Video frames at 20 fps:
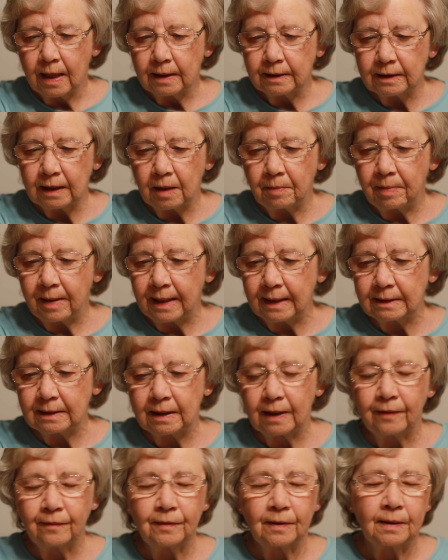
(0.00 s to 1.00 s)
Jabez
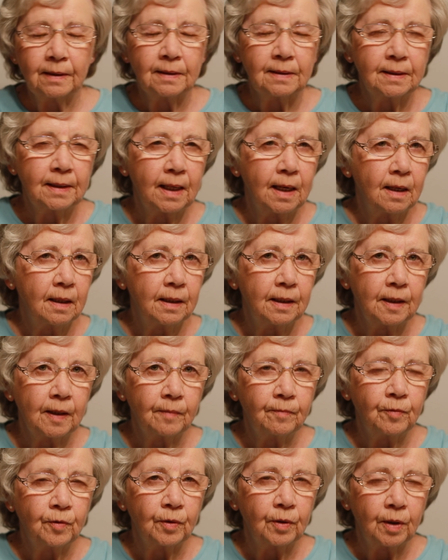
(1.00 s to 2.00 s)
left it entirely
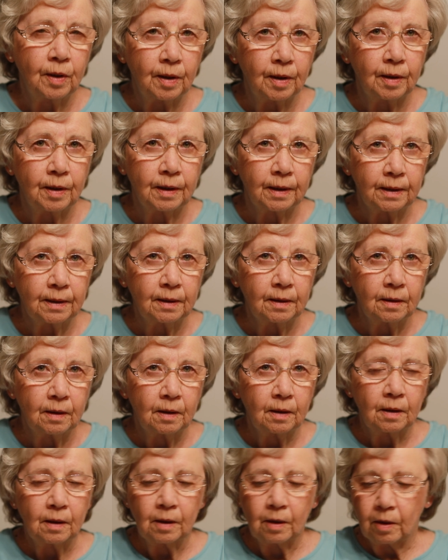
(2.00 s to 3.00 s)
up to God
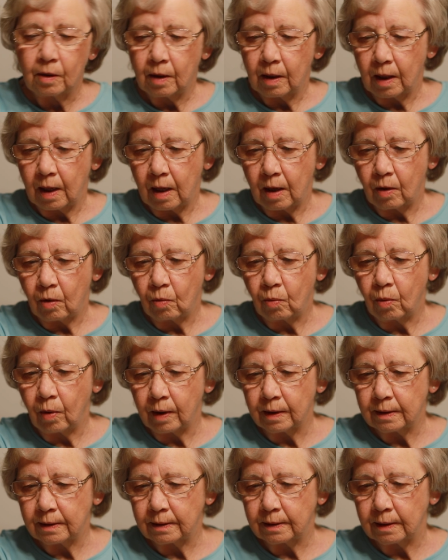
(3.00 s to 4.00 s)

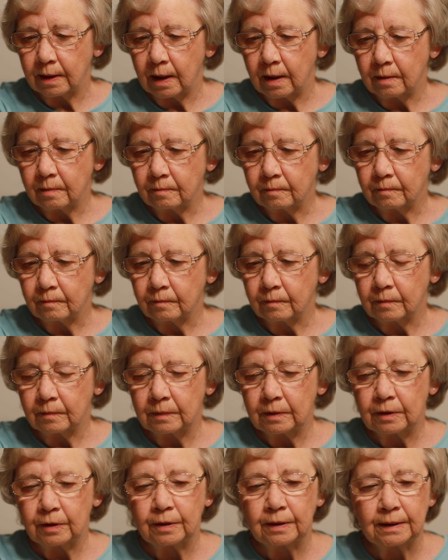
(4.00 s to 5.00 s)
to
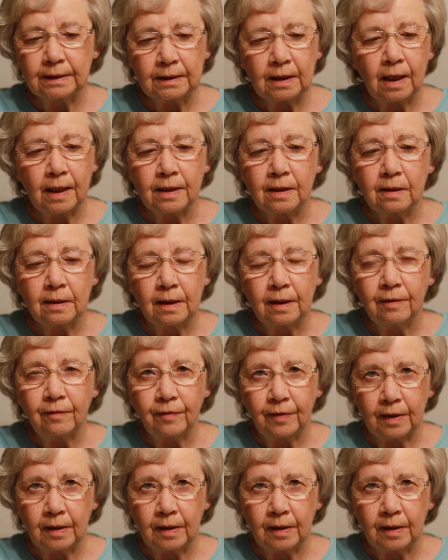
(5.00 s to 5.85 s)
decide to give